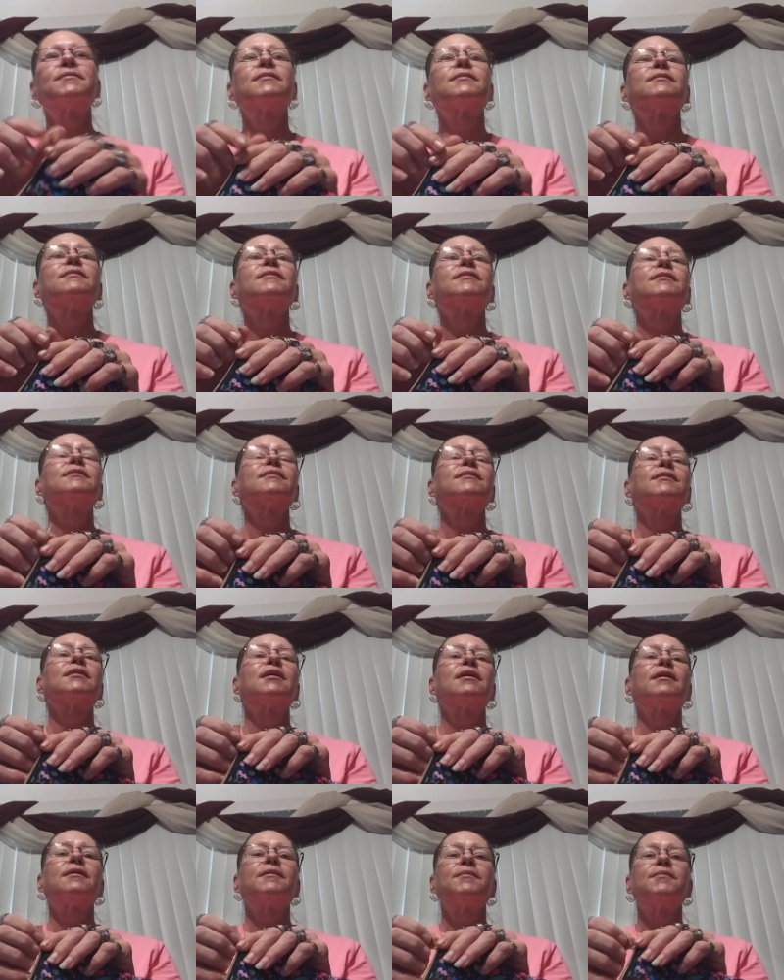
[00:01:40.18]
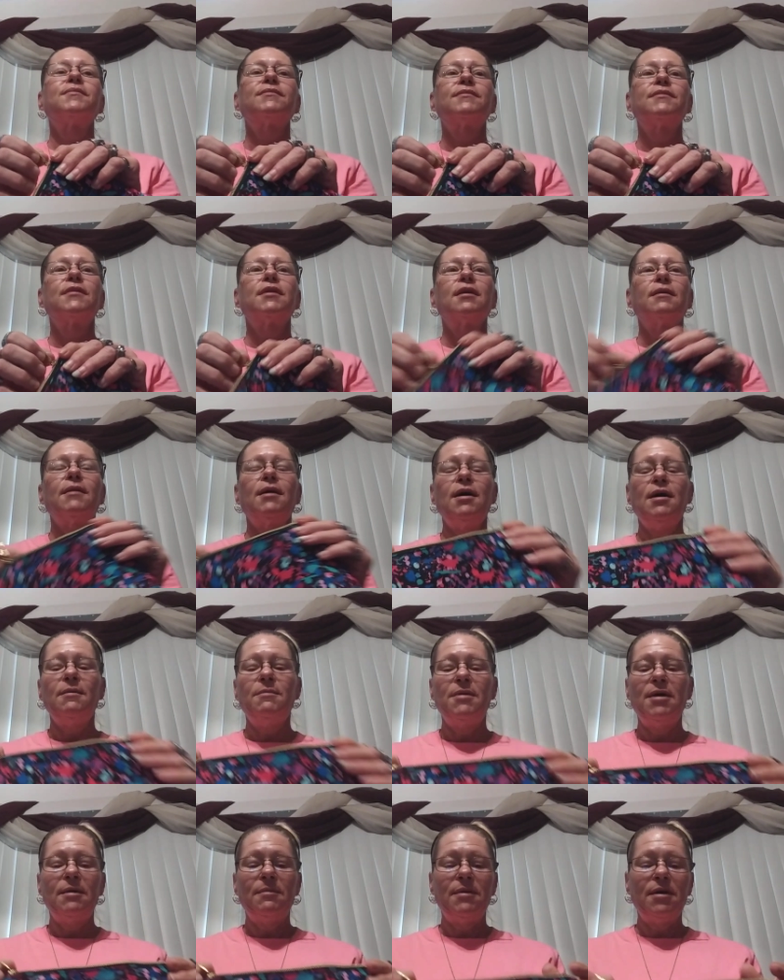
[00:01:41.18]
What's me? Hey,
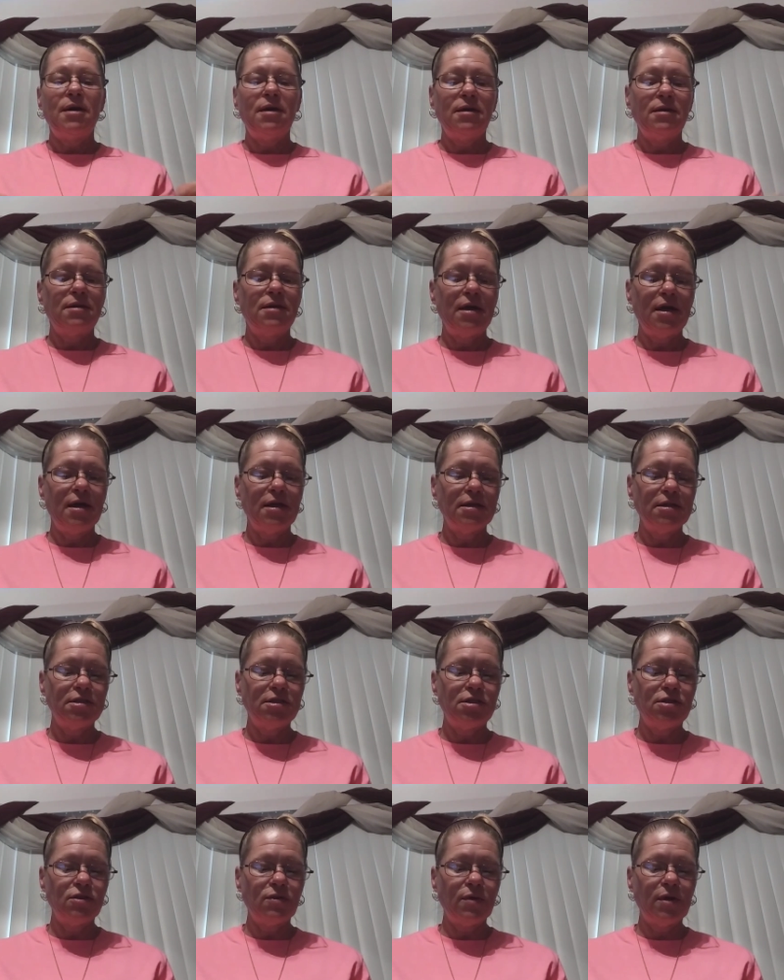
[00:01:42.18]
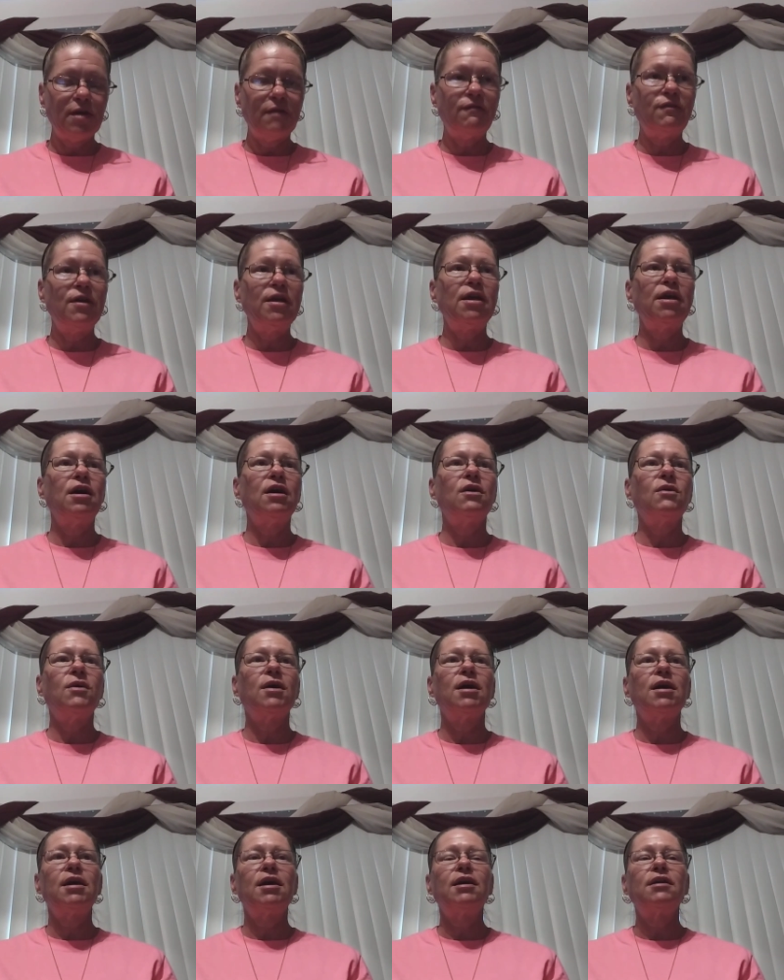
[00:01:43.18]
baby. Nana's doing a video,
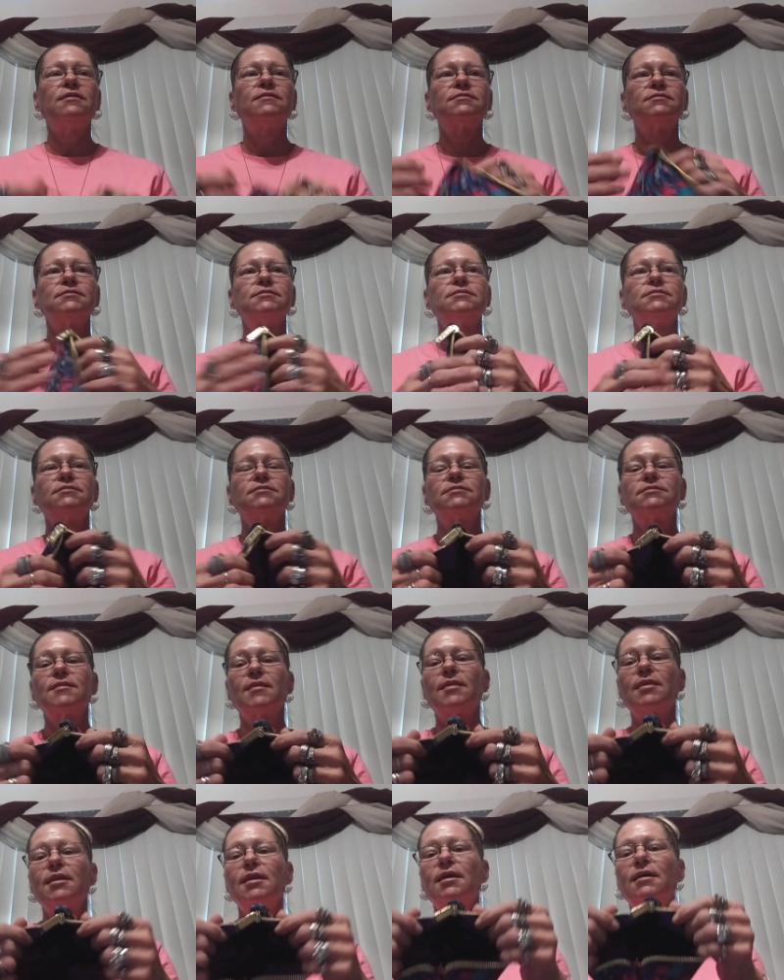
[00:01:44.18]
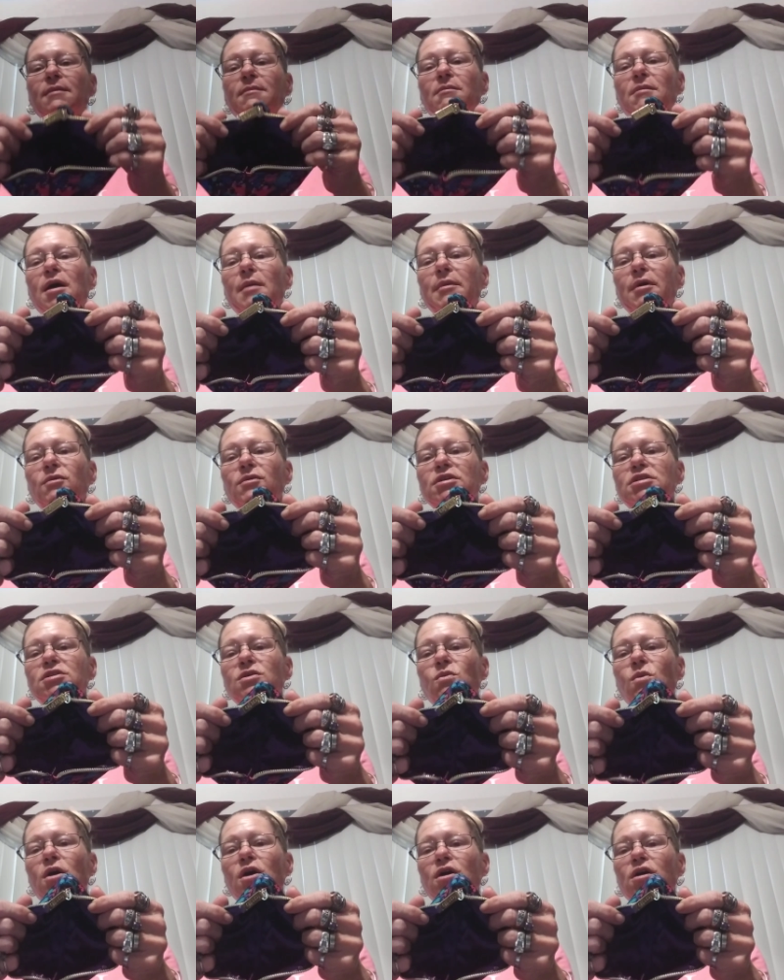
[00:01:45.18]
honey. Where's Mommy at? Mommy went to
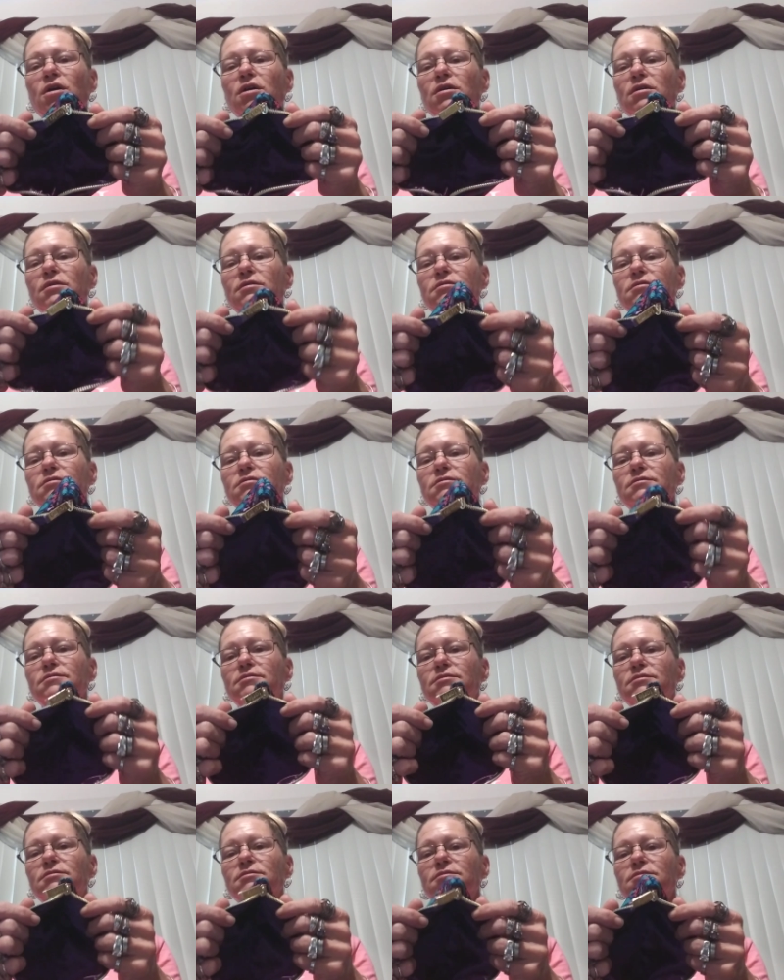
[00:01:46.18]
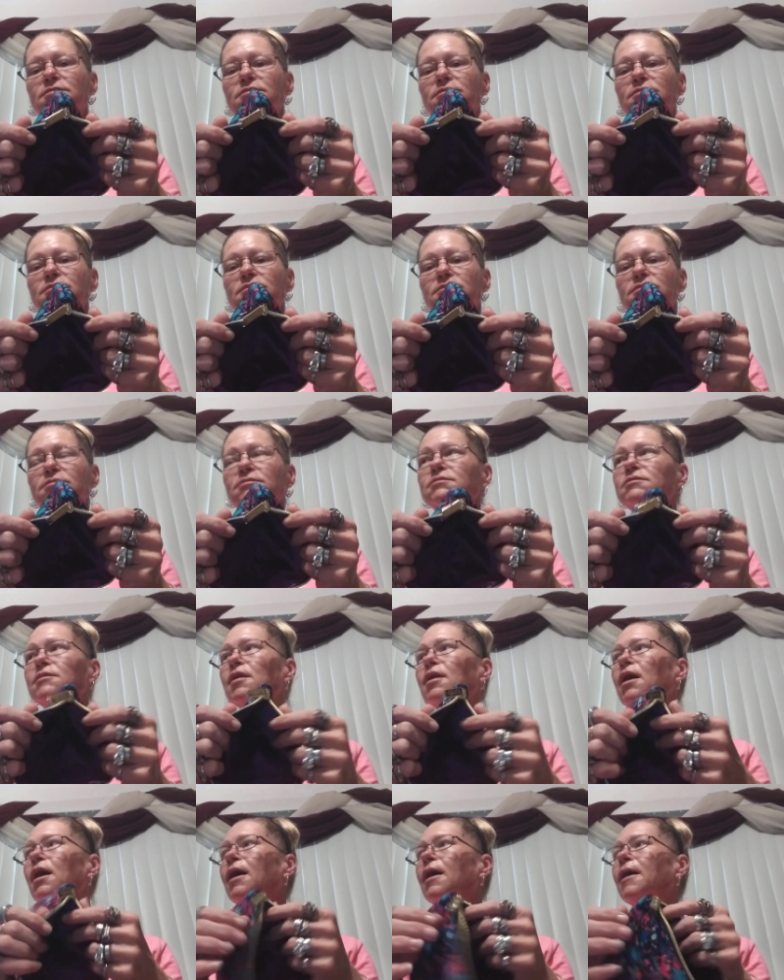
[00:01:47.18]
work. Let's see.
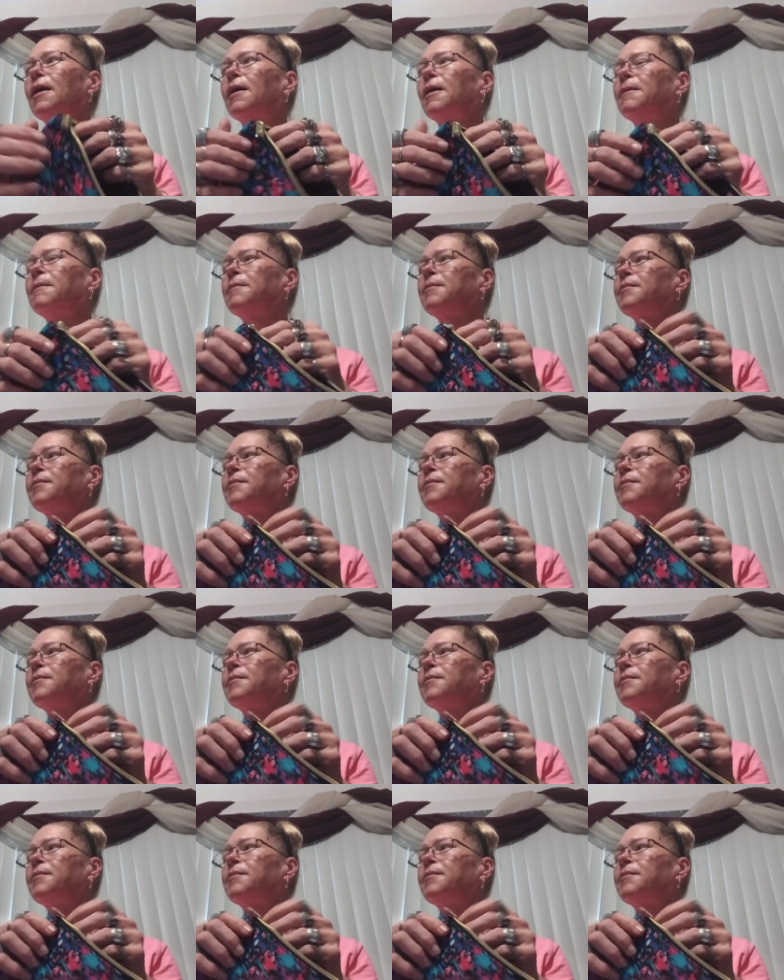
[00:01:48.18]
Huh?